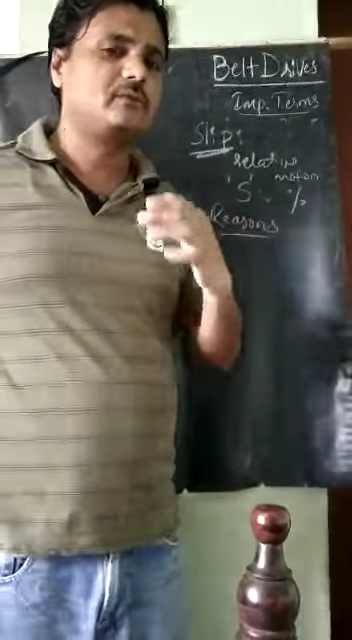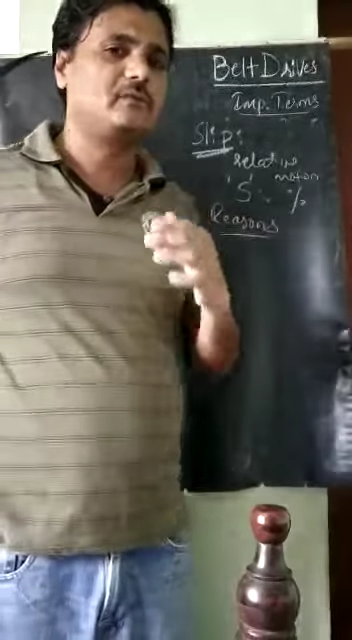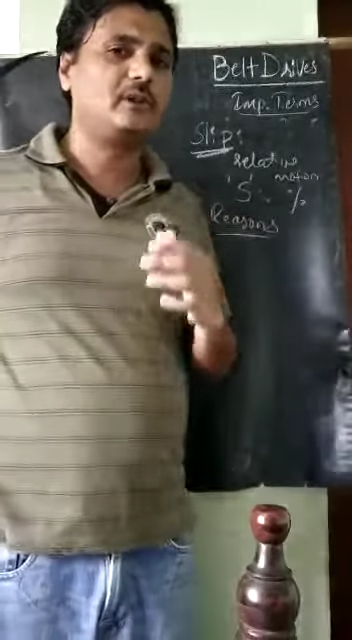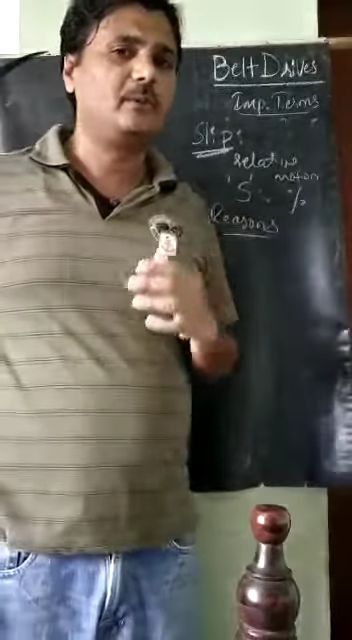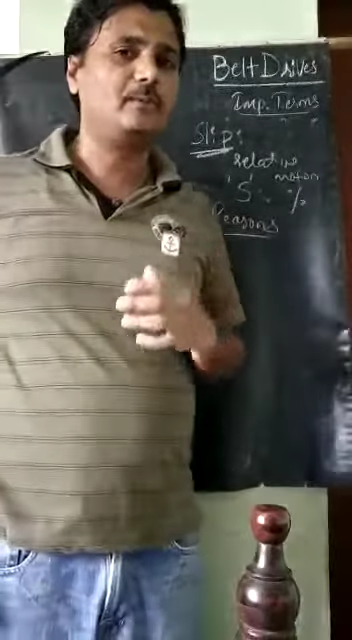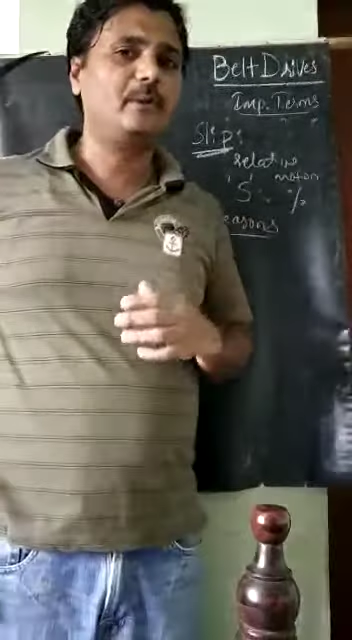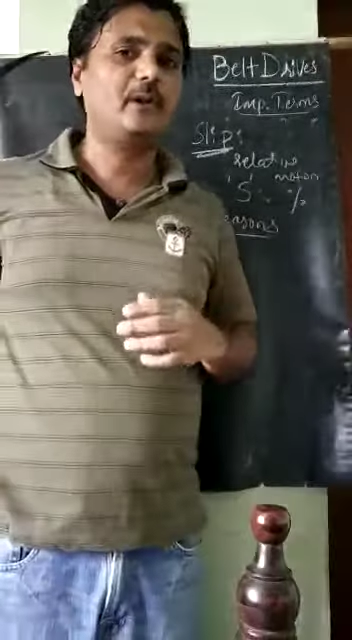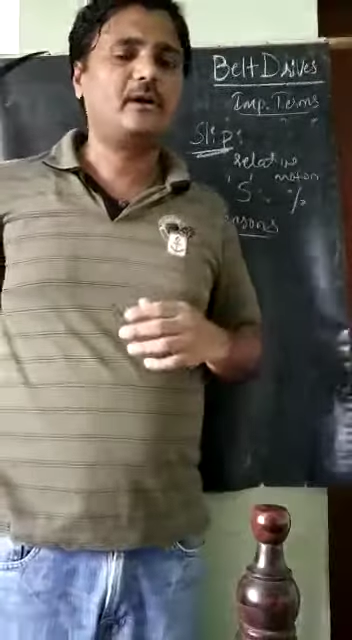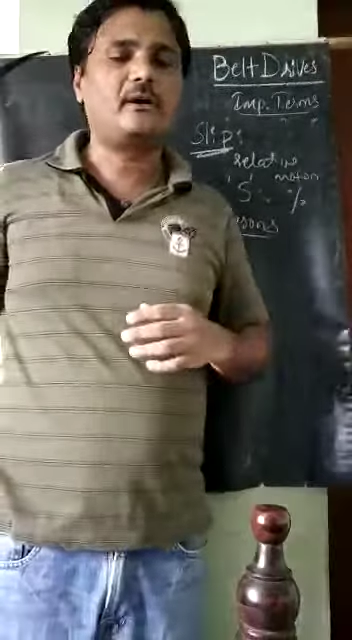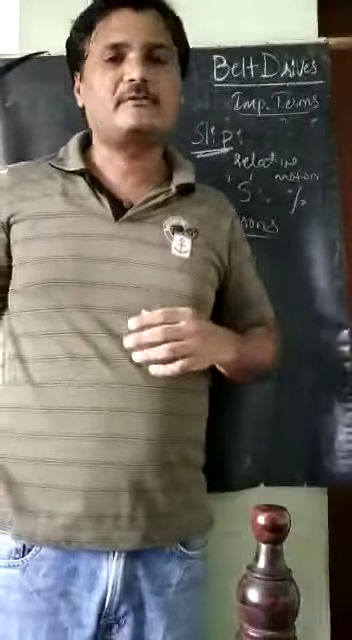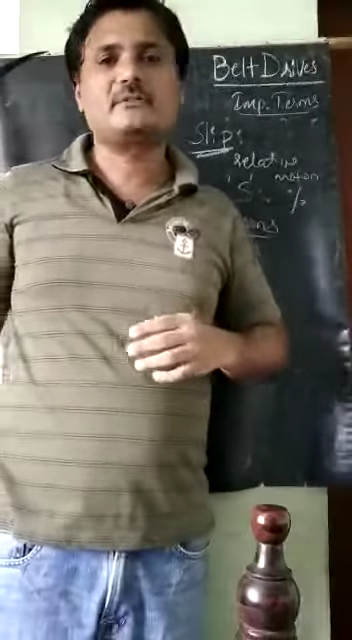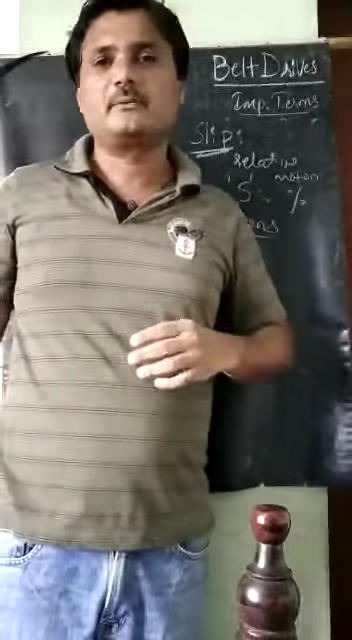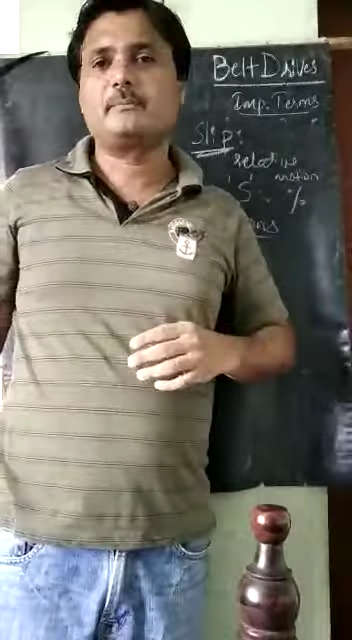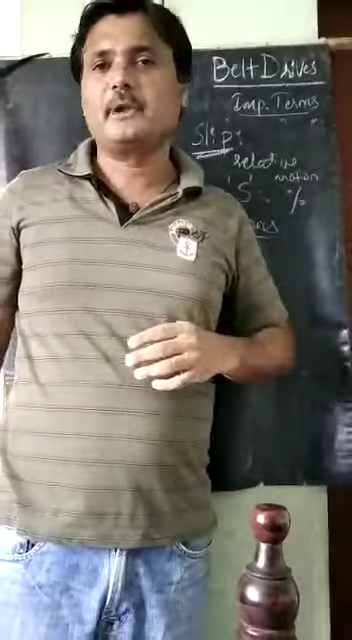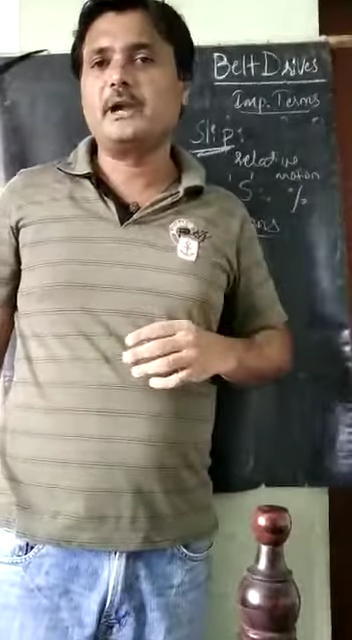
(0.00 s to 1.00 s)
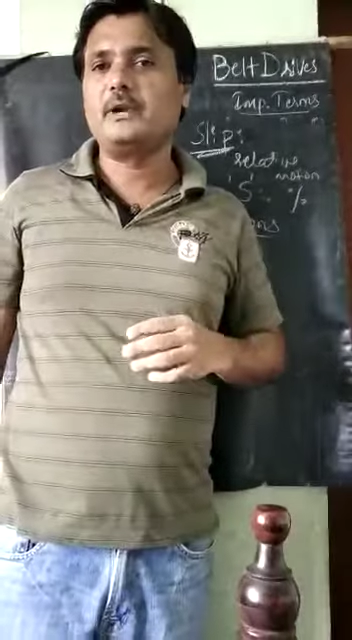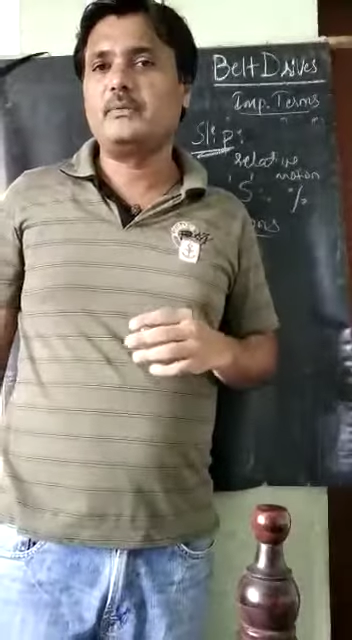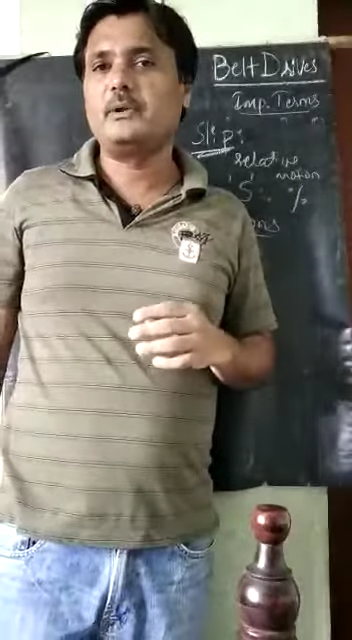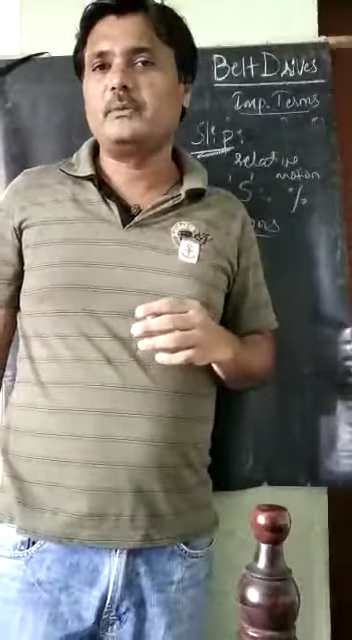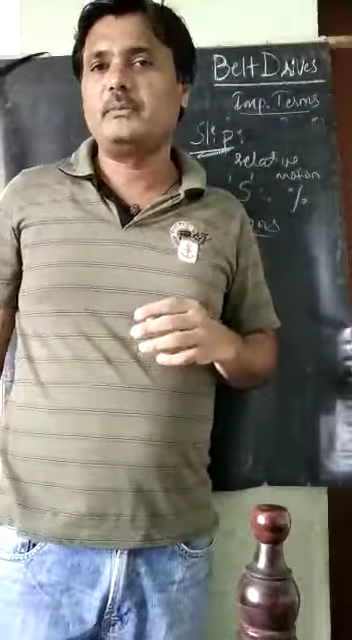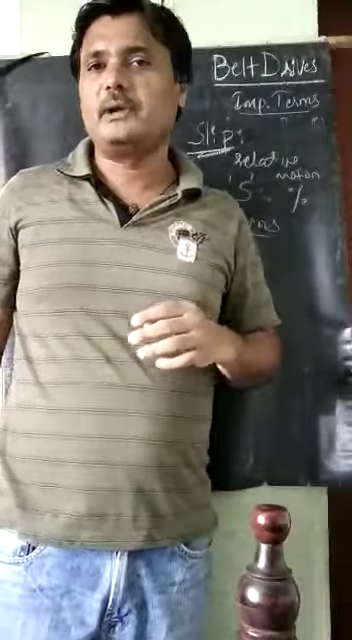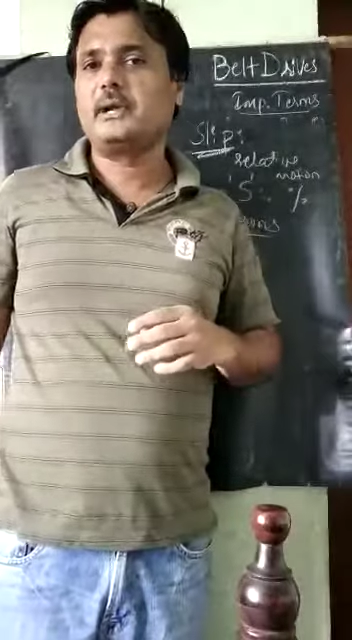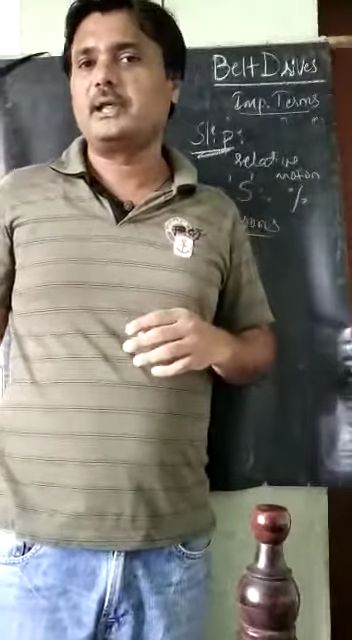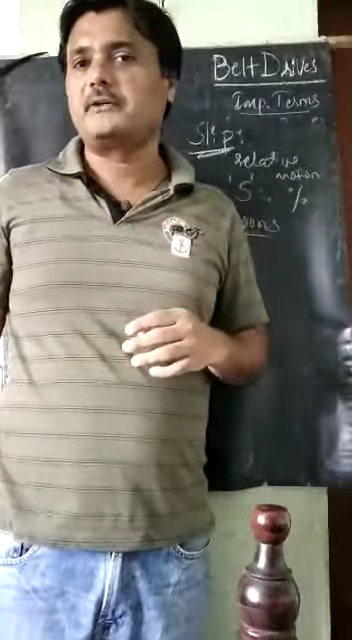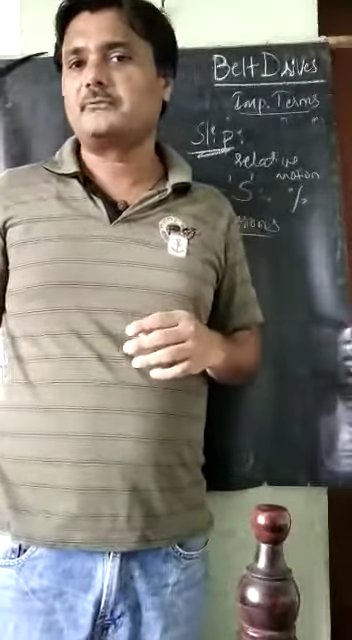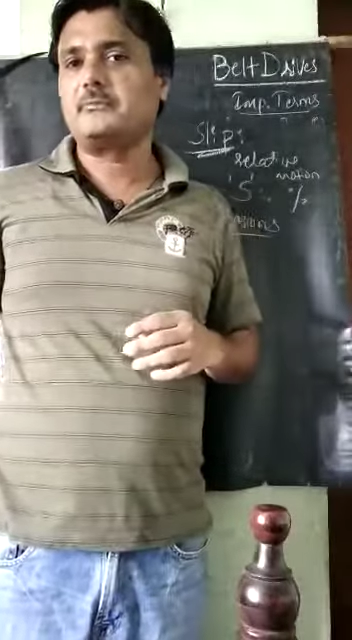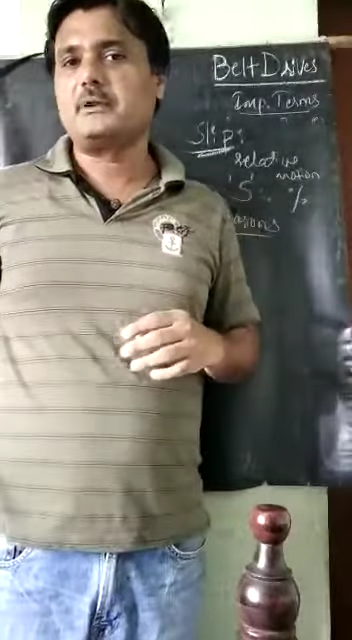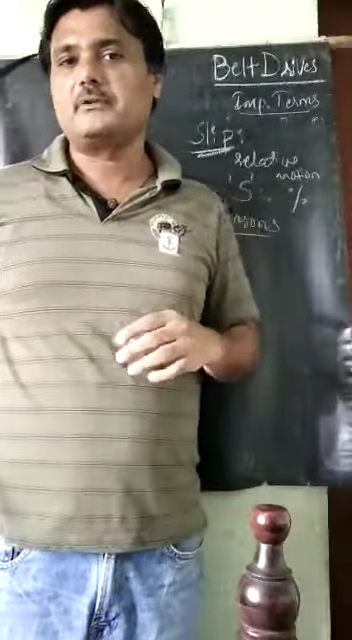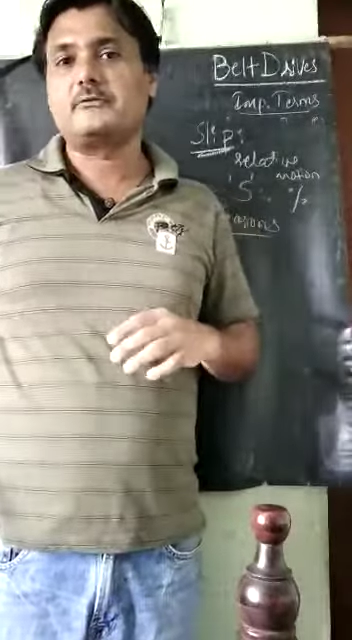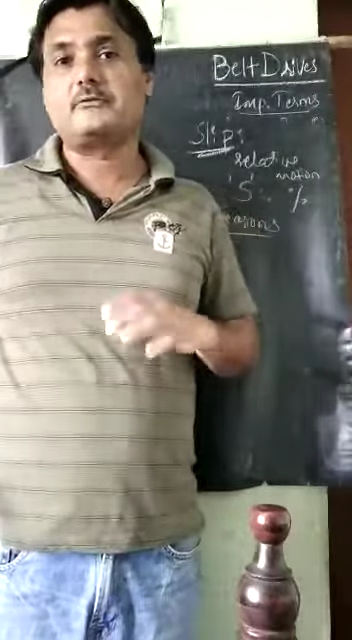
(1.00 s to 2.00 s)
slipping of the belt will be takes
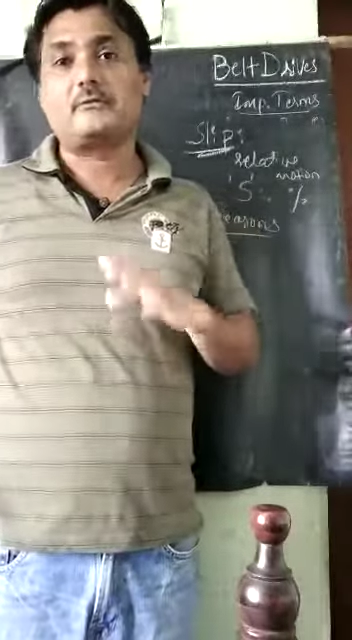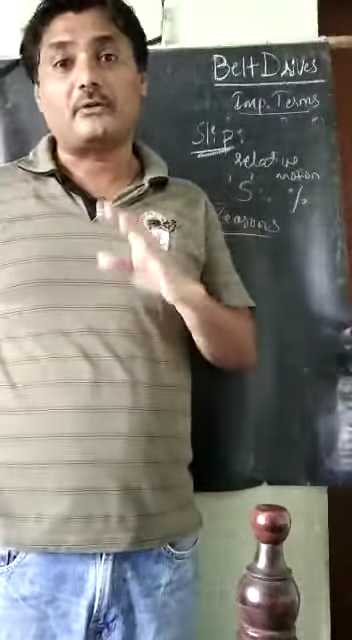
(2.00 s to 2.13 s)
place